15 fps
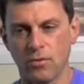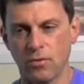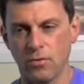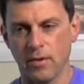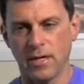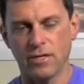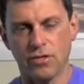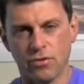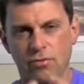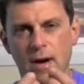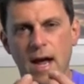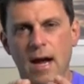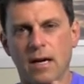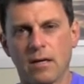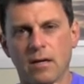to
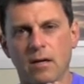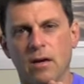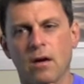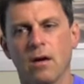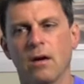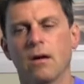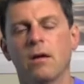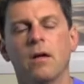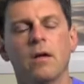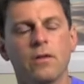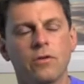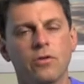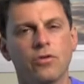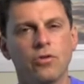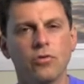extract
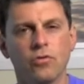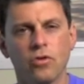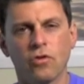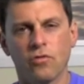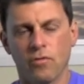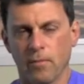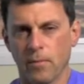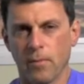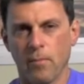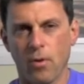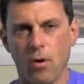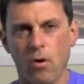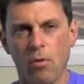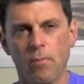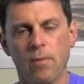the juices from the
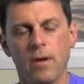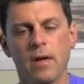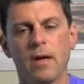pulp,